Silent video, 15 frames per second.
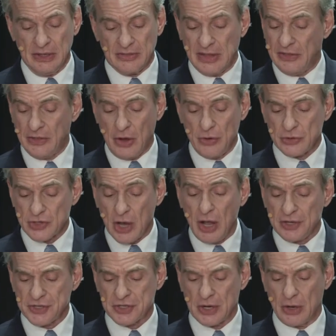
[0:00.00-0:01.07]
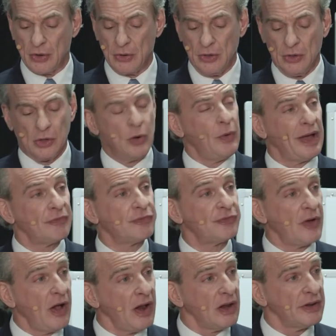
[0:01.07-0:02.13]
Then those also who have
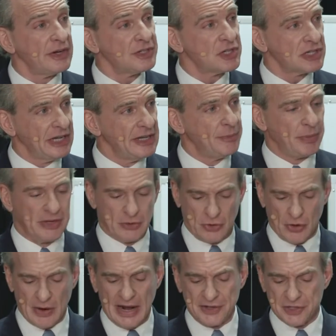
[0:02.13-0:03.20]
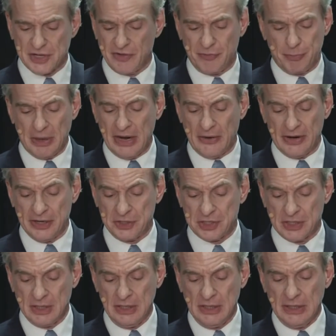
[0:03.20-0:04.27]
fallen asleep in Christ have perished.